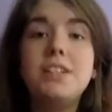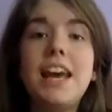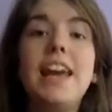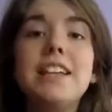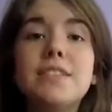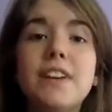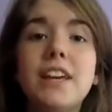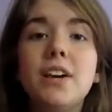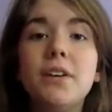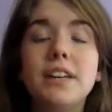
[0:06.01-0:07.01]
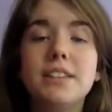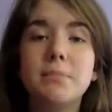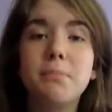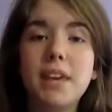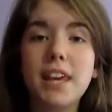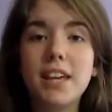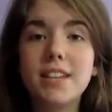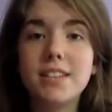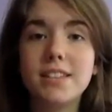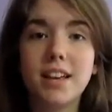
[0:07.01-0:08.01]
video is me
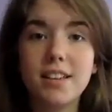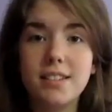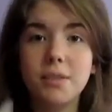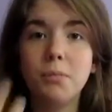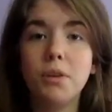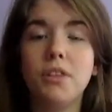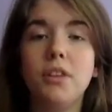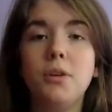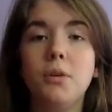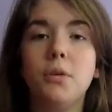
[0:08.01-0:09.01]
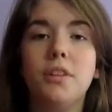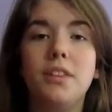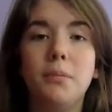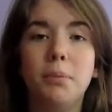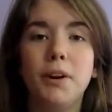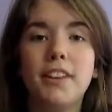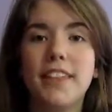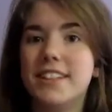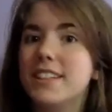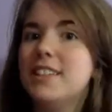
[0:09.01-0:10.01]
discussing with you the book that just
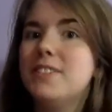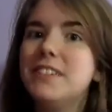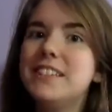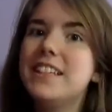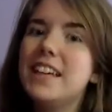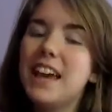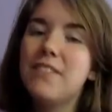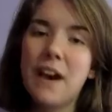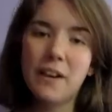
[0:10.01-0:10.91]
recently came out, that